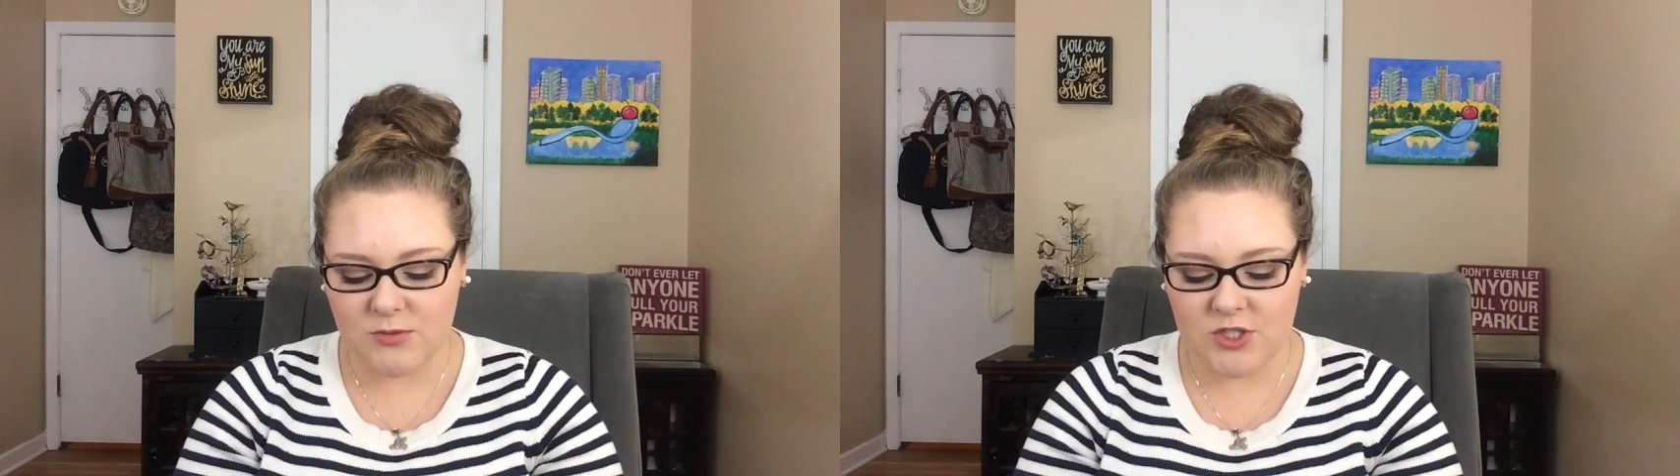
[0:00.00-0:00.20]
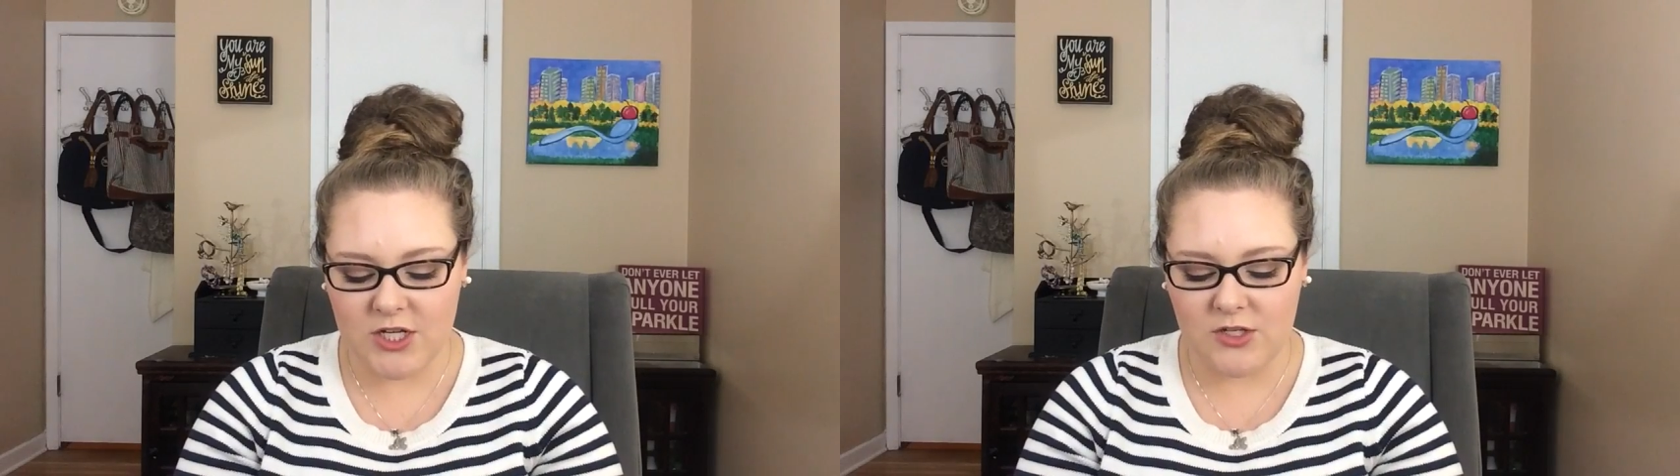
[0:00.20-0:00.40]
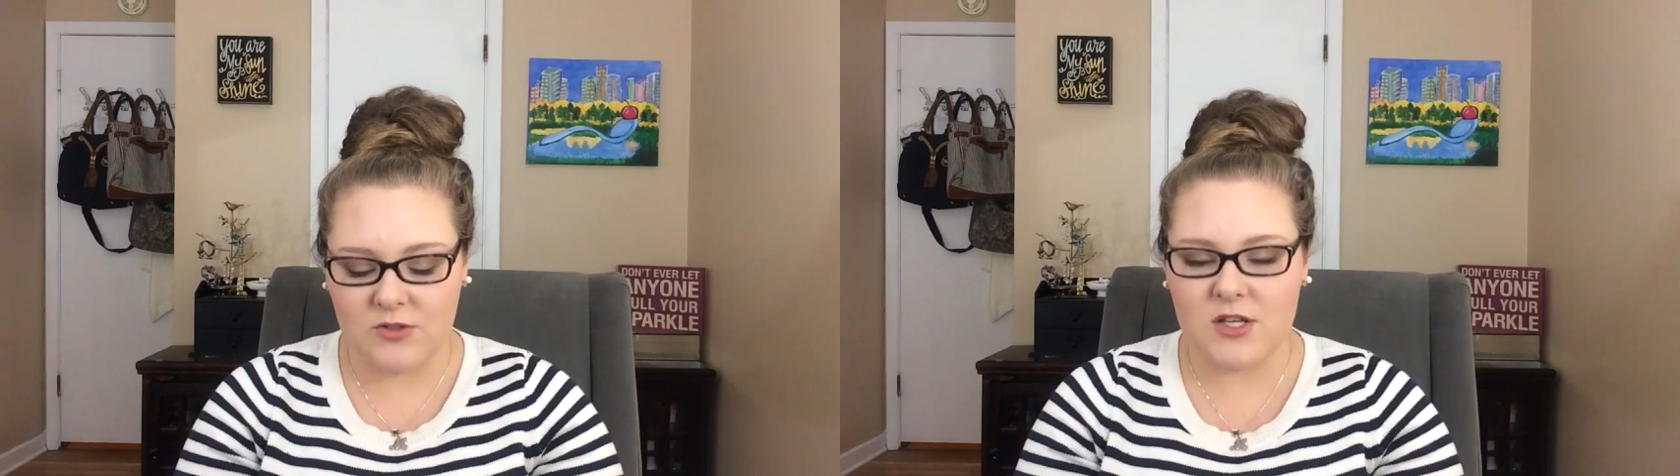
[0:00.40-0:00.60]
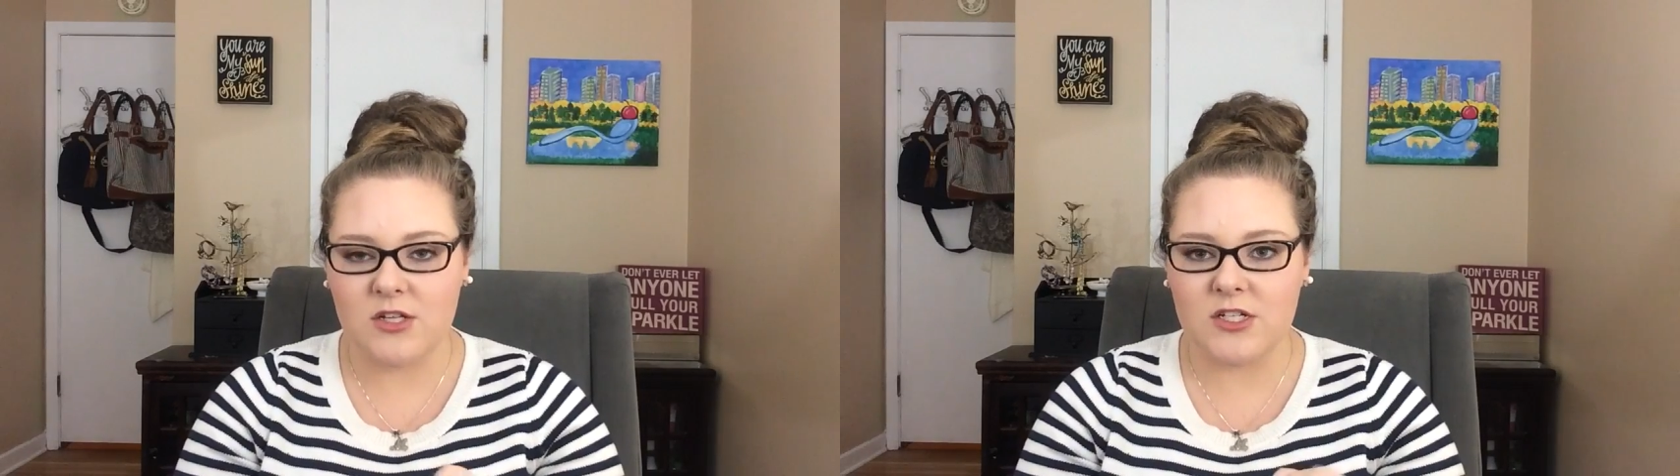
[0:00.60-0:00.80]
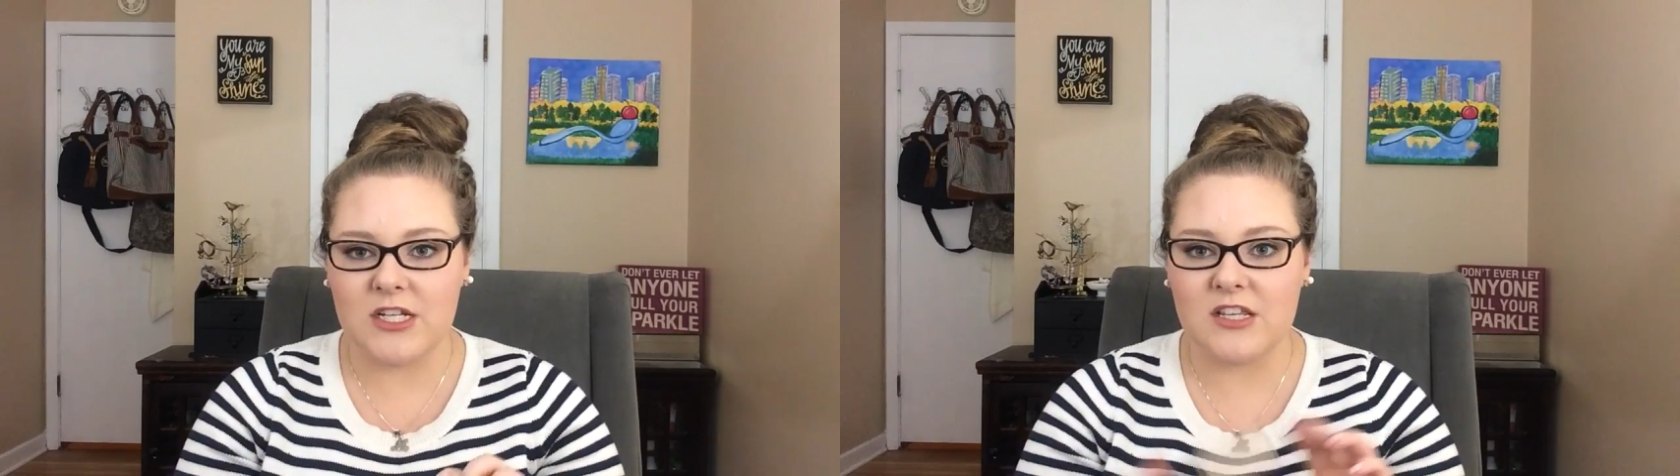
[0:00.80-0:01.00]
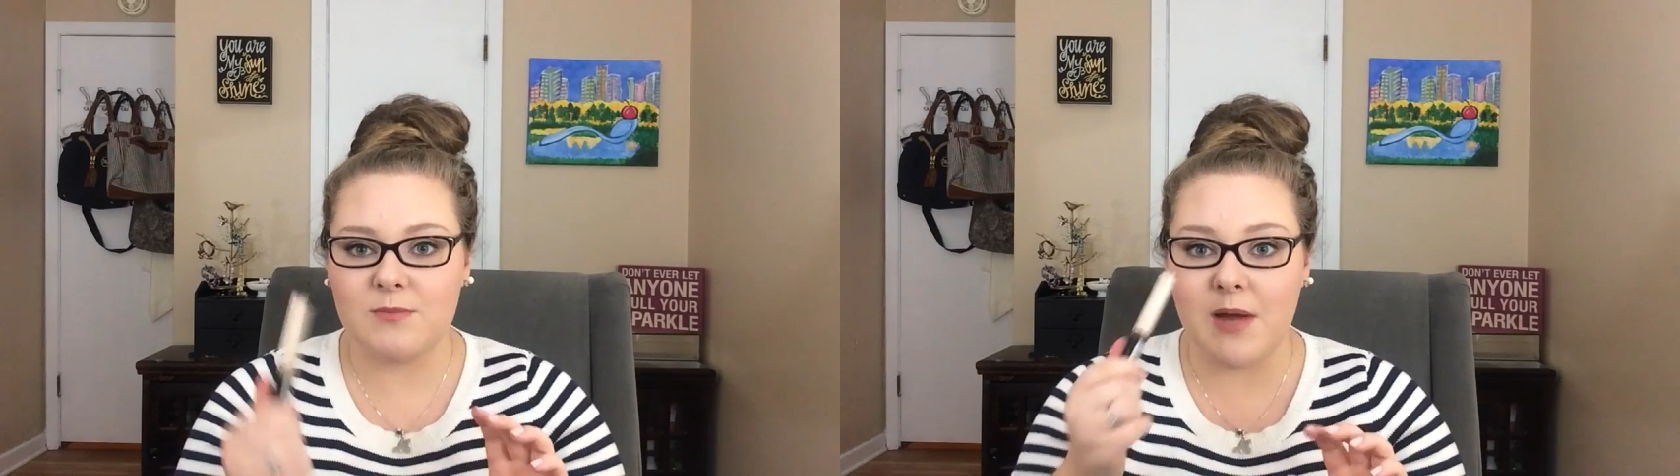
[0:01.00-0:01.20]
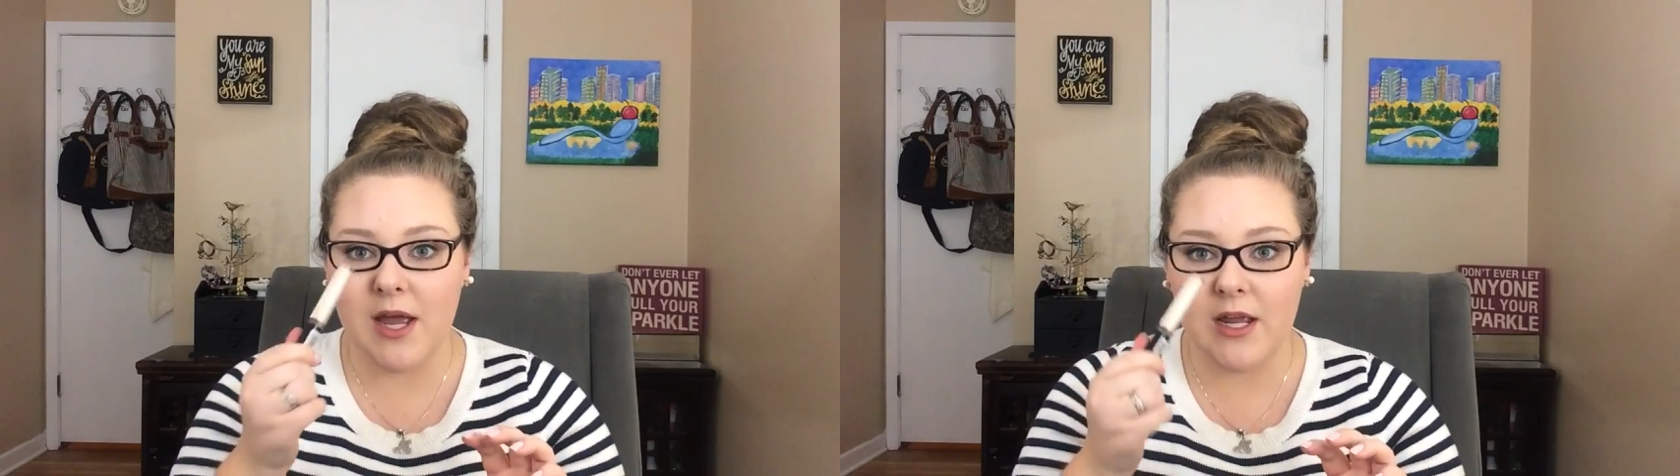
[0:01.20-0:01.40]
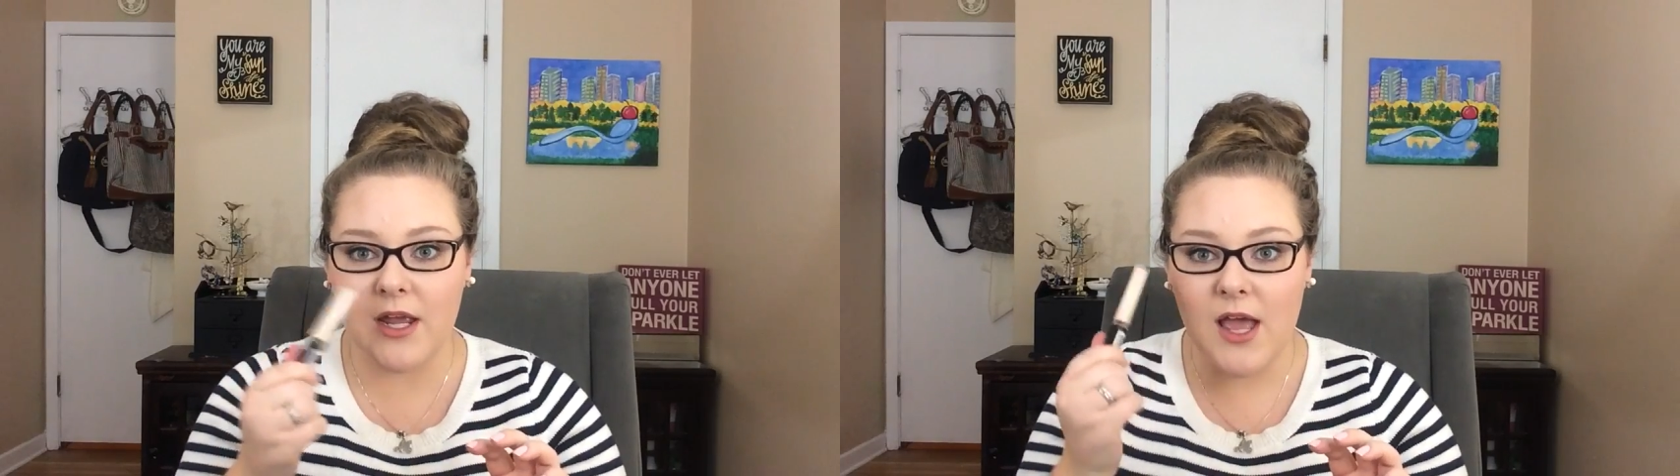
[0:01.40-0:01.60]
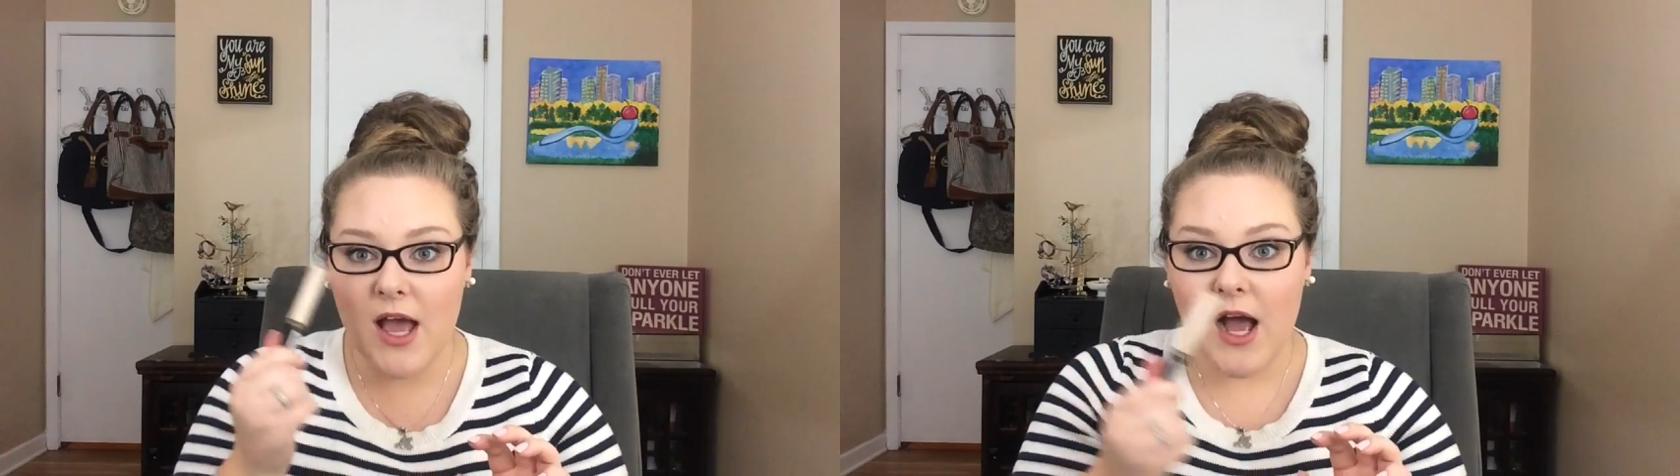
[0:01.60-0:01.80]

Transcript: which I use underneath my